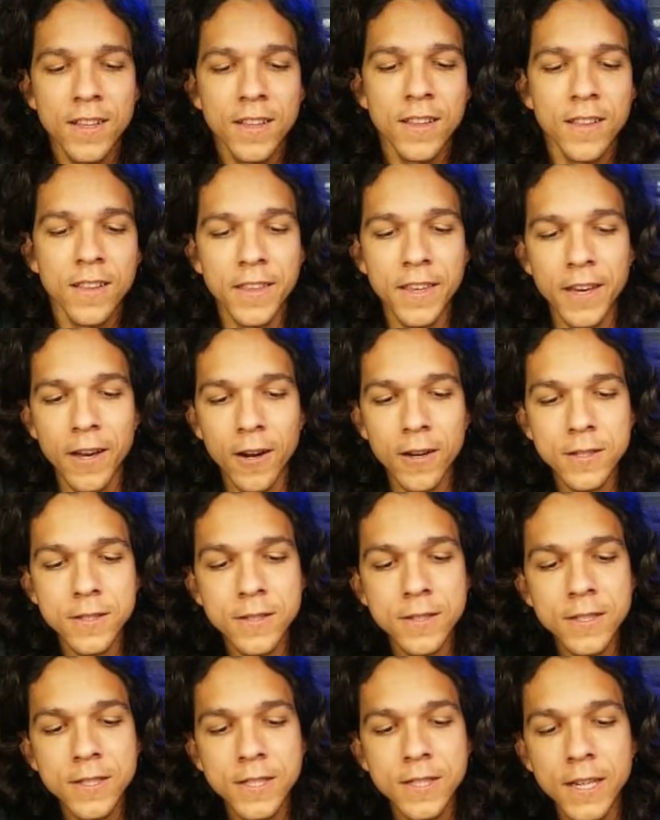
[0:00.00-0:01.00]
the
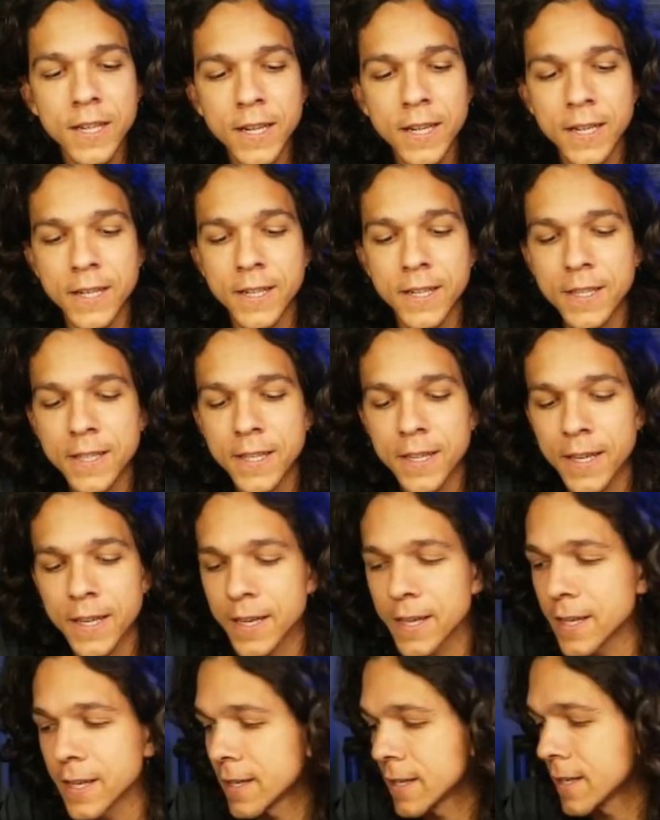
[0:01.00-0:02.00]
other thing
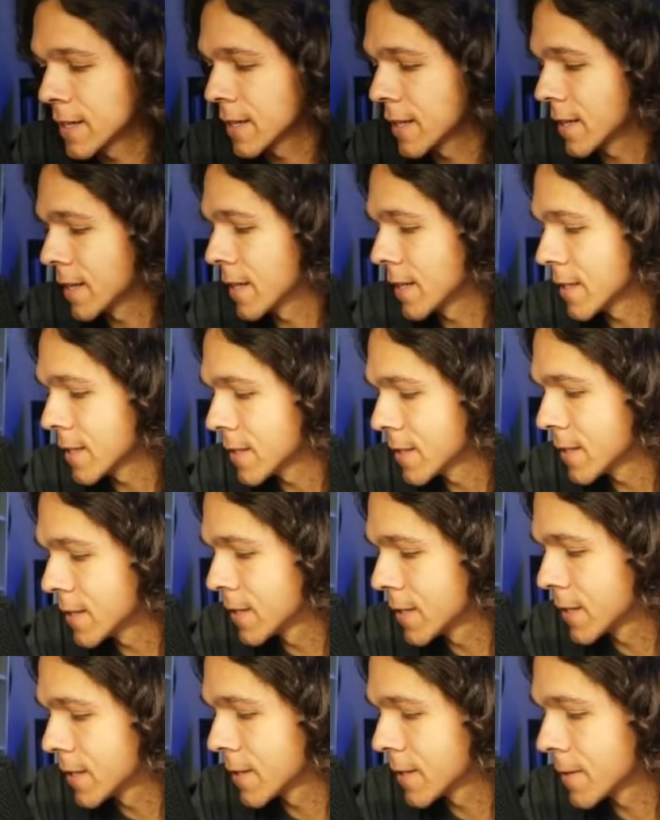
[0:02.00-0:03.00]

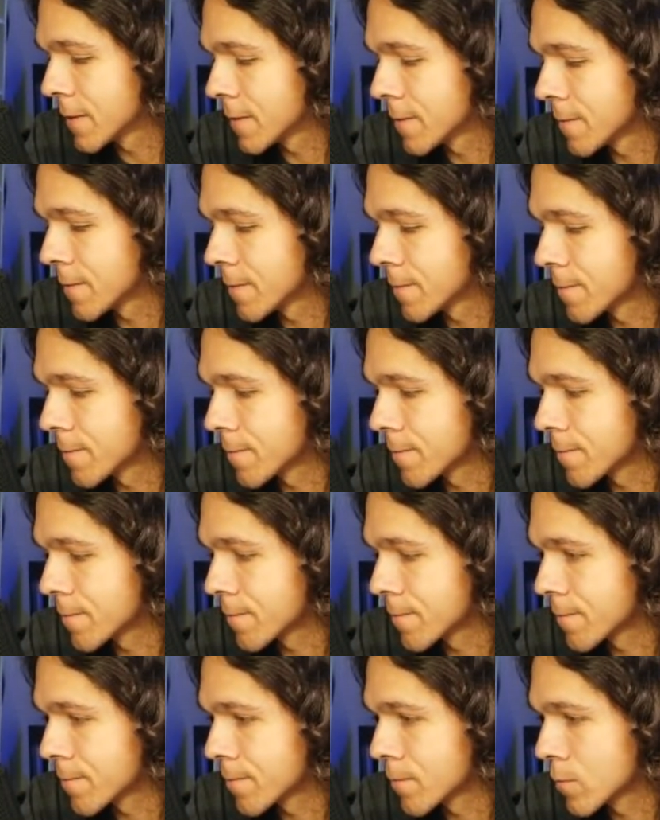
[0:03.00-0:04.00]
is
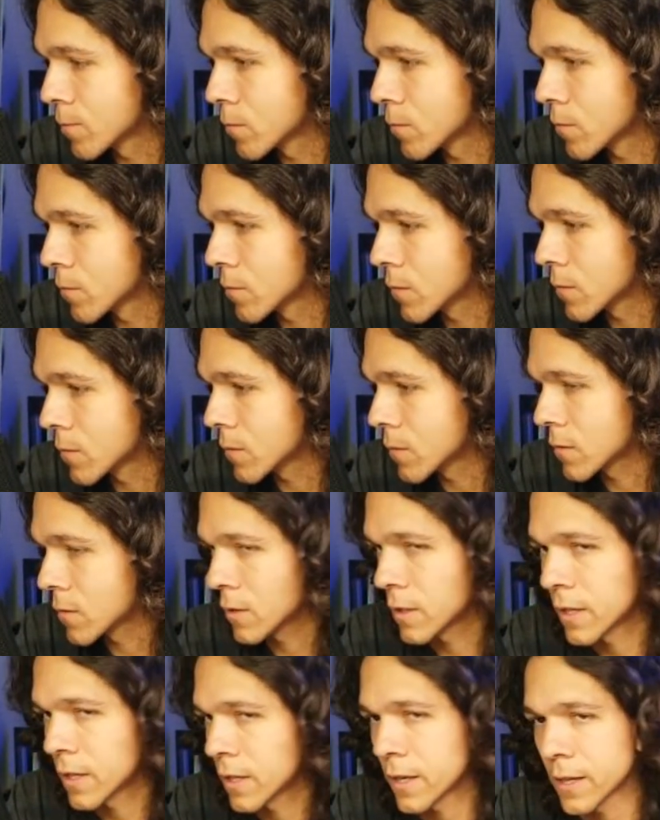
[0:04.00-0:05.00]
Okay, I talked
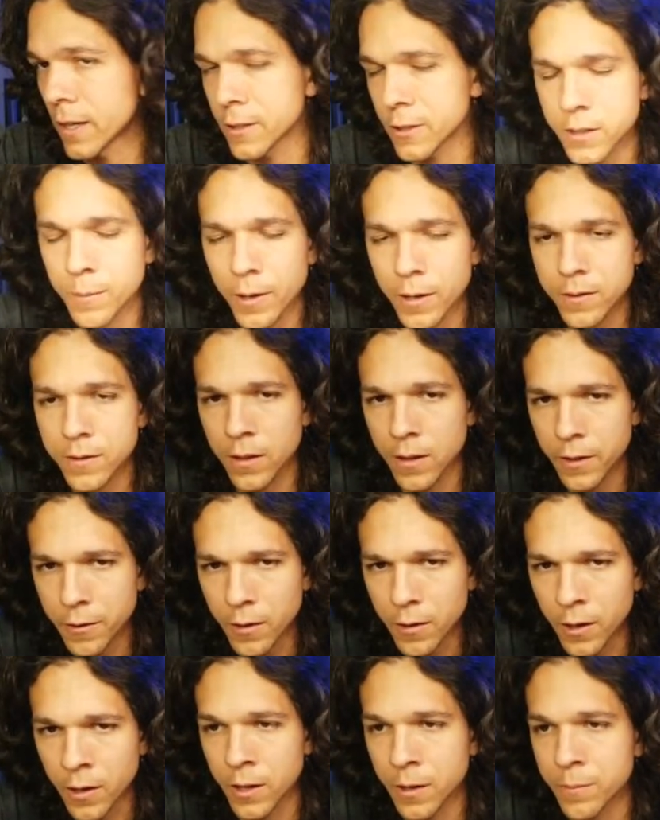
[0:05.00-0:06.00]
about the little
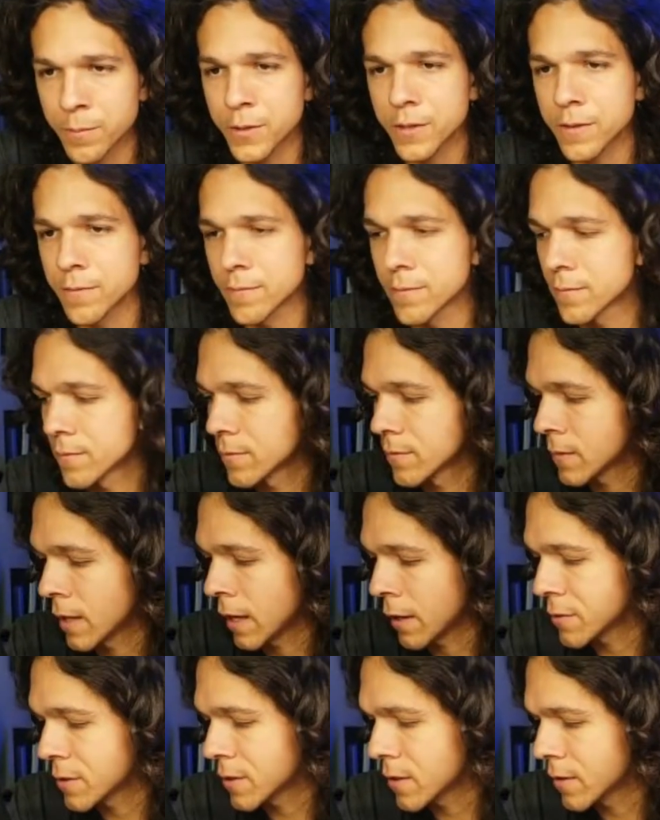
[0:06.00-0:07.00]
arms. That
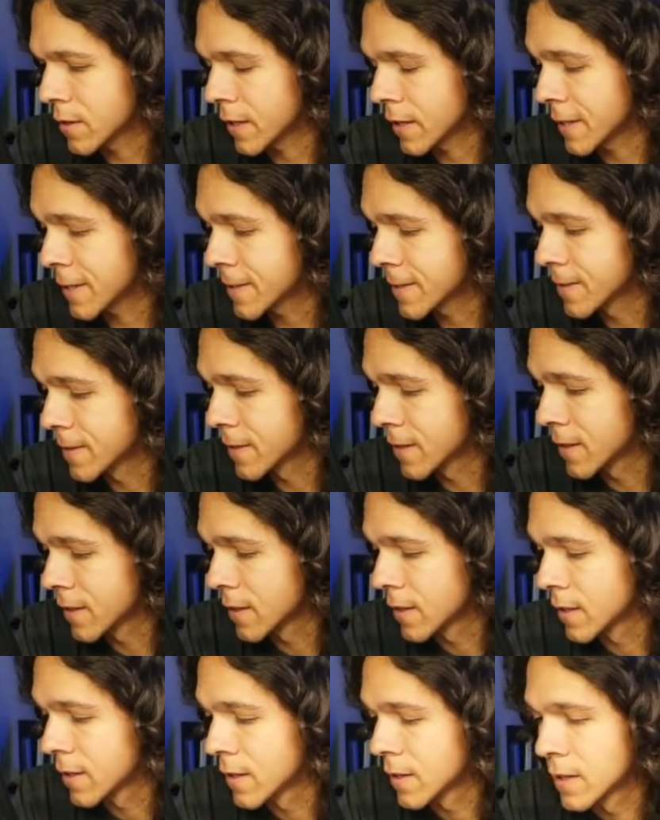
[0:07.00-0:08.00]
was a thing.
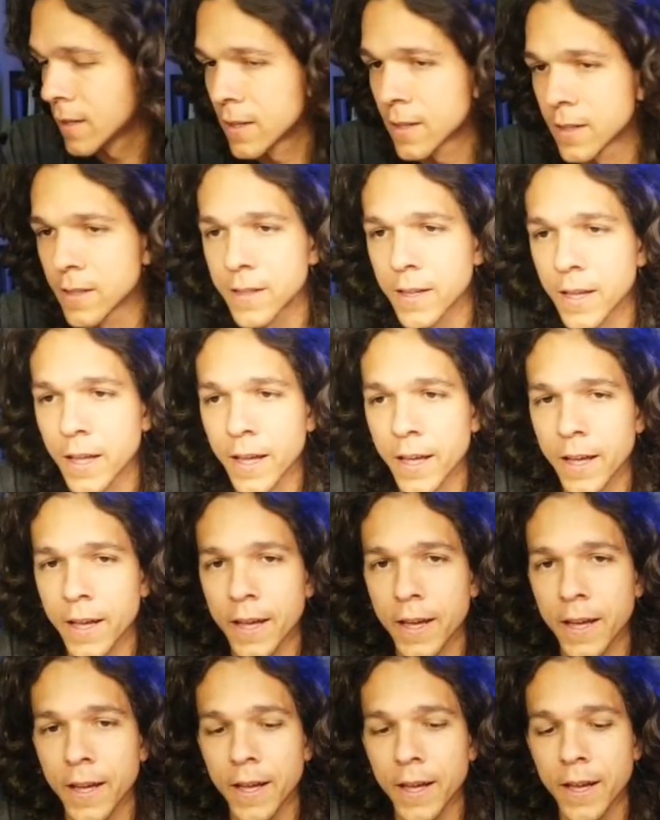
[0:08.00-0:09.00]

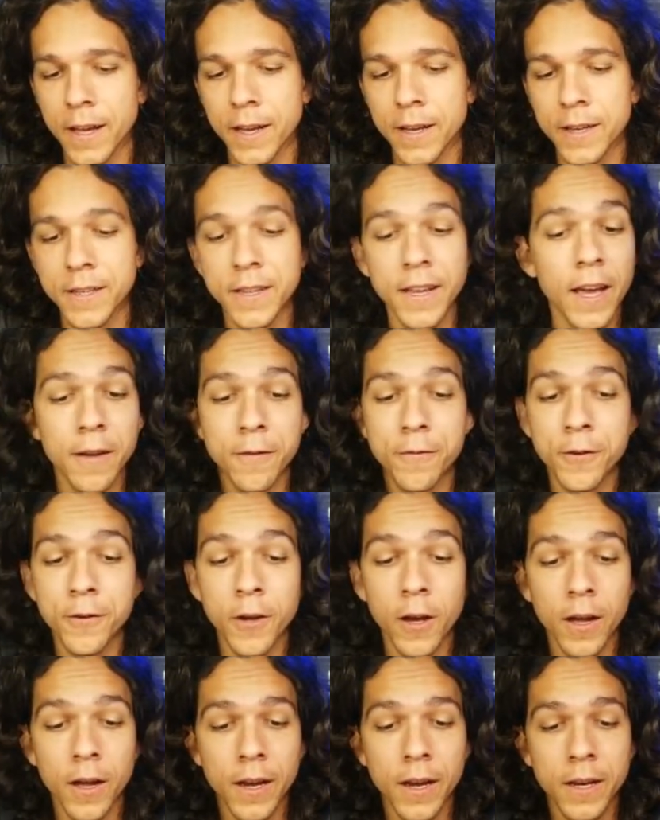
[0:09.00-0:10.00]
And yeah, if you got
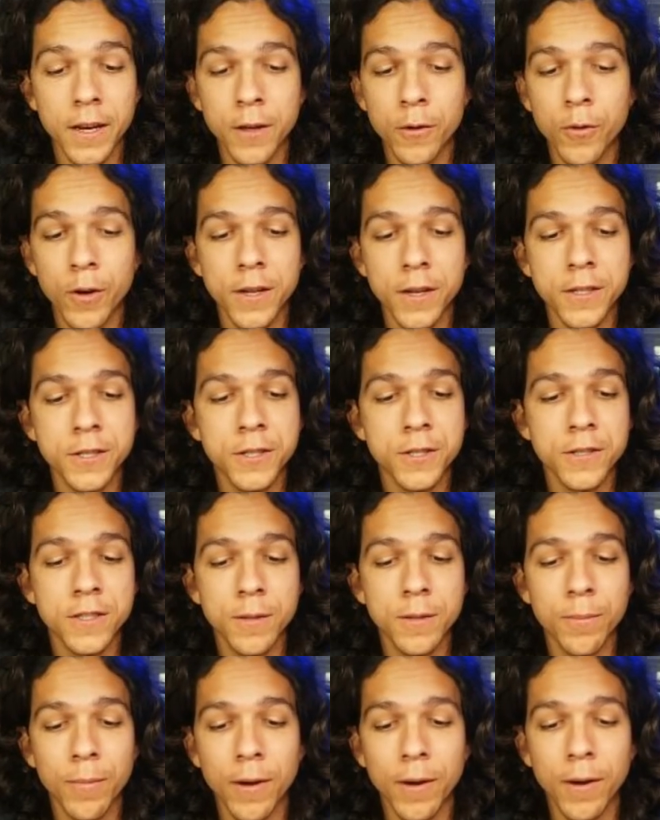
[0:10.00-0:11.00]
any questions about
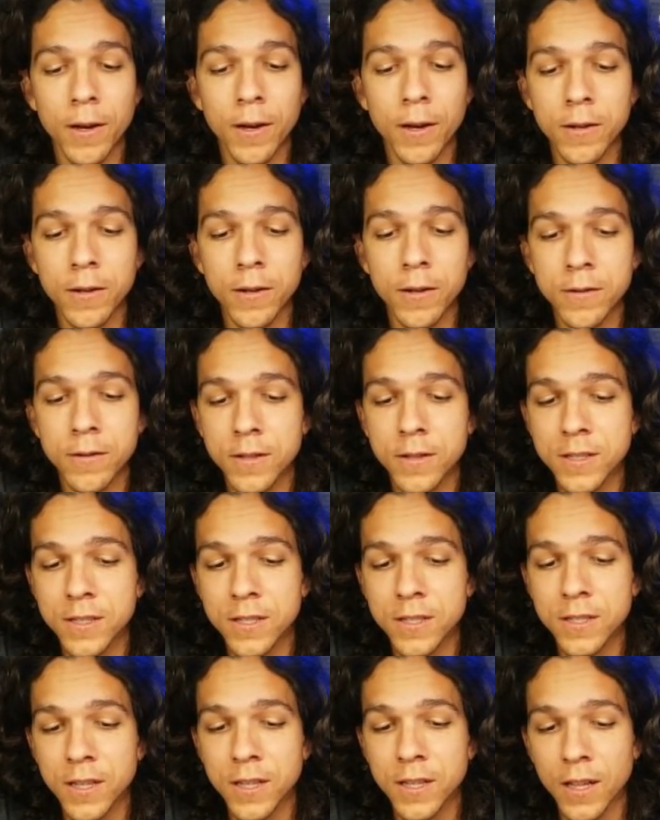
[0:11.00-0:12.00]
this lens in
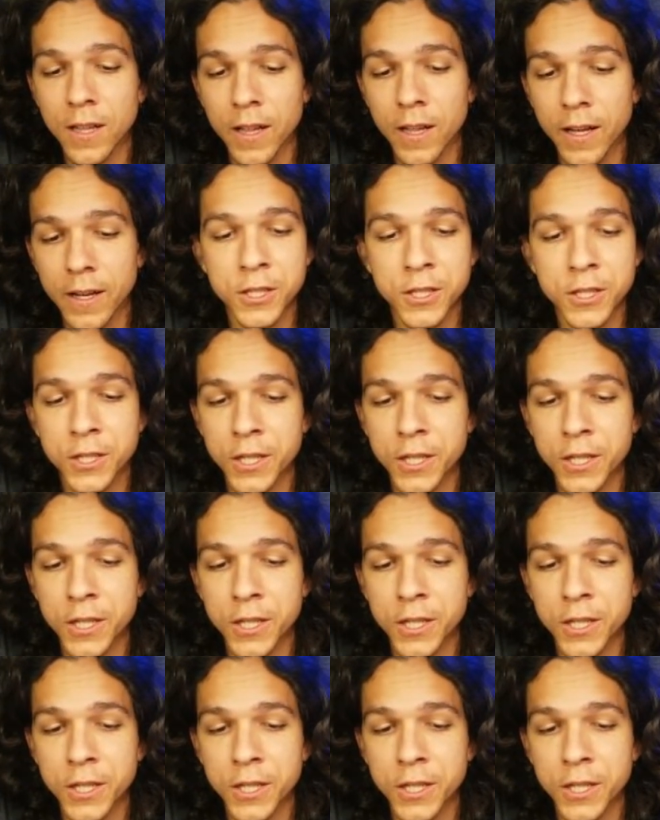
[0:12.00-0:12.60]
general, just